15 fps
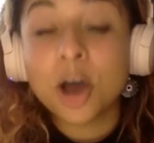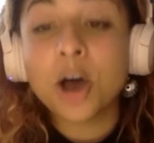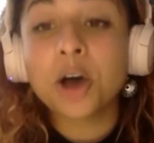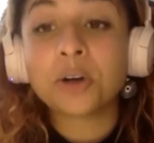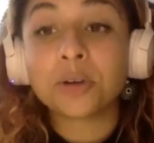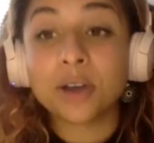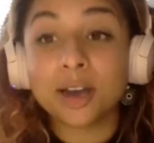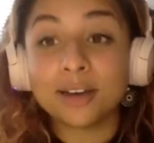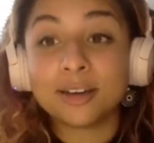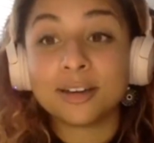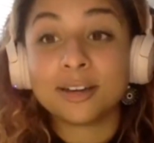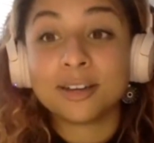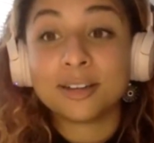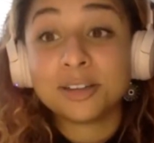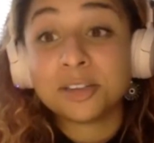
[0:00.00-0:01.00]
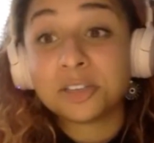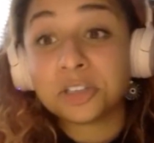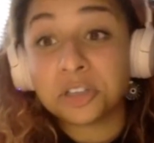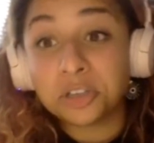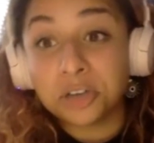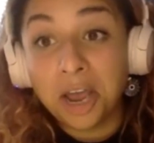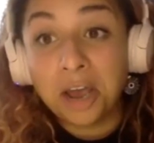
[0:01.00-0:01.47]
Okay,
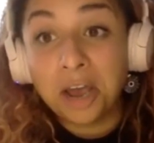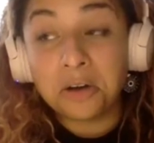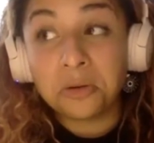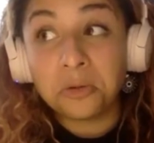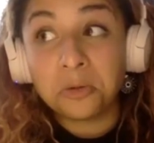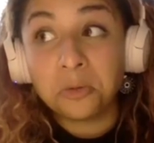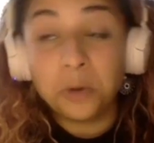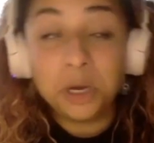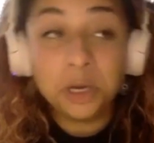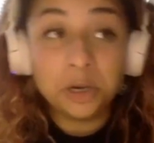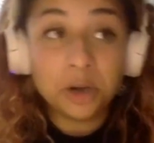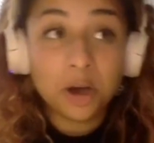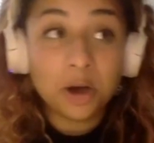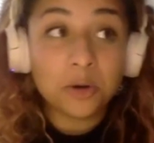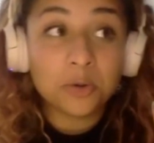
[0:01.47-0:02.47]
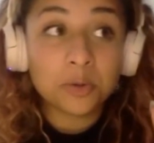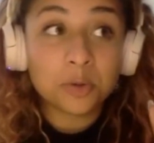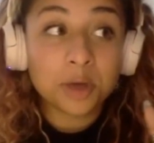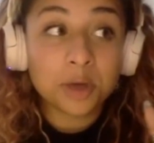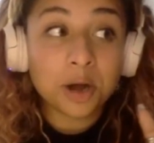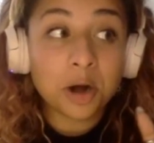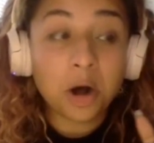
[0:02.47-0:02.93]
so now we know
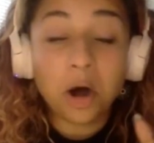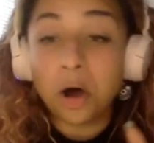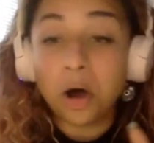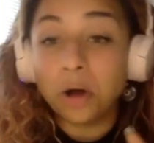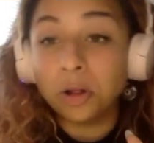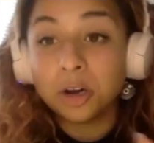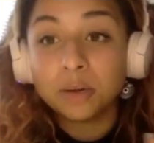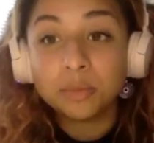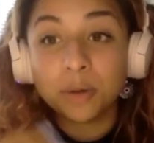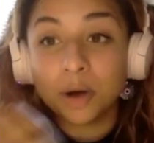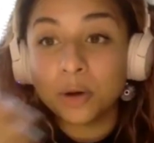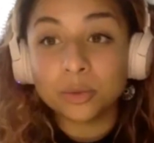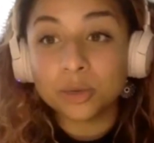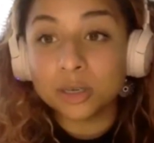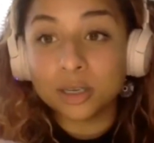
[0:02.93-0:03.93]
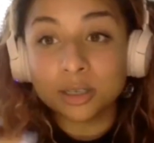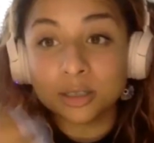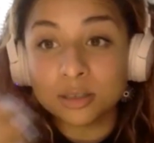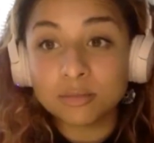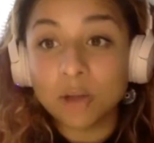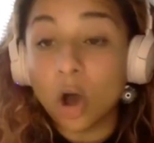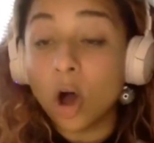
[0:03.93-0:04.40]
that all our bone
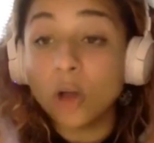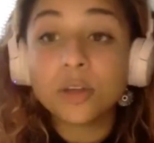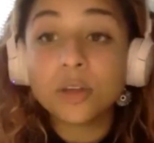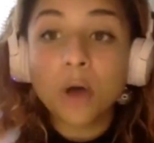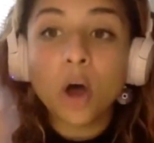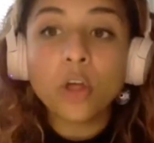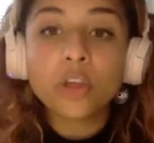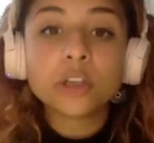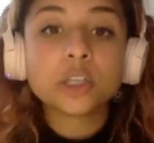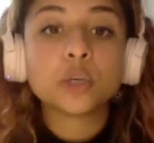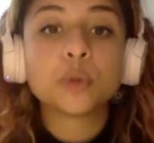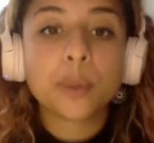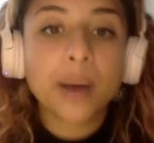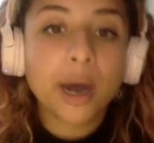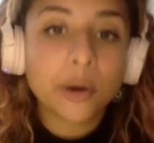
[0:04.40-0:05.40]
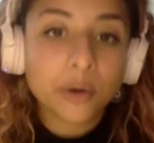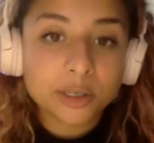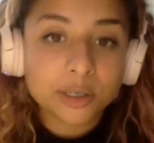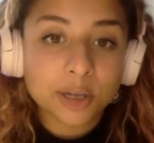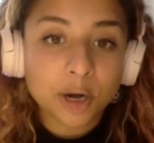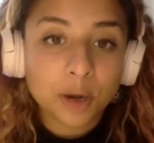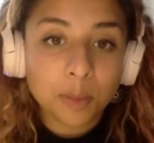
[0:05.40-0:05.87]
and all the all the
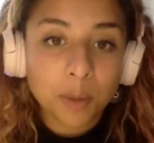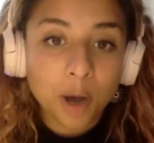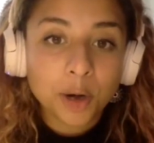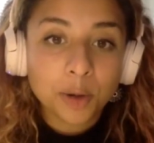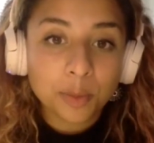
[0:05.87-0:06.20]
superpowers that our modern